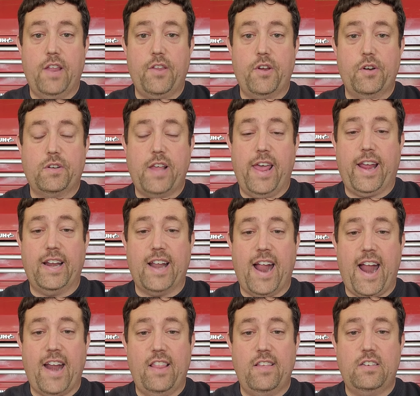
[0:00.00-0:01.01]
And you're taken
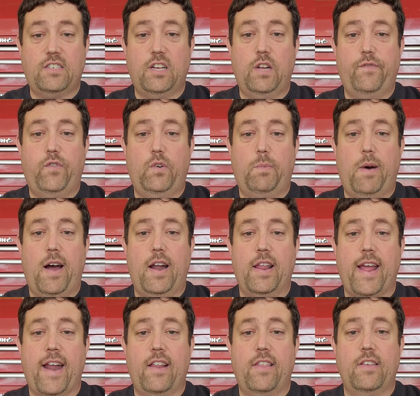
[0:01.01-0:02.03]
out of this sinful
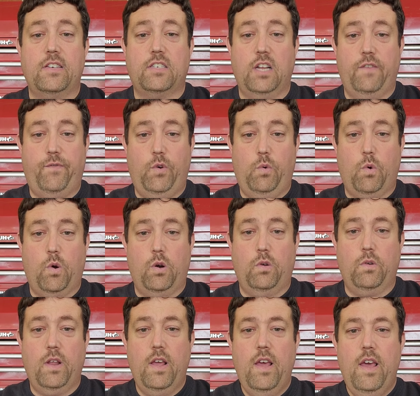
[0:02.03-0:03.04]
body, out of this sinful
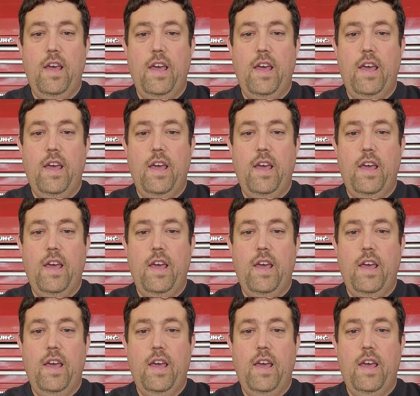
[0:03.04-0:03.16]
world,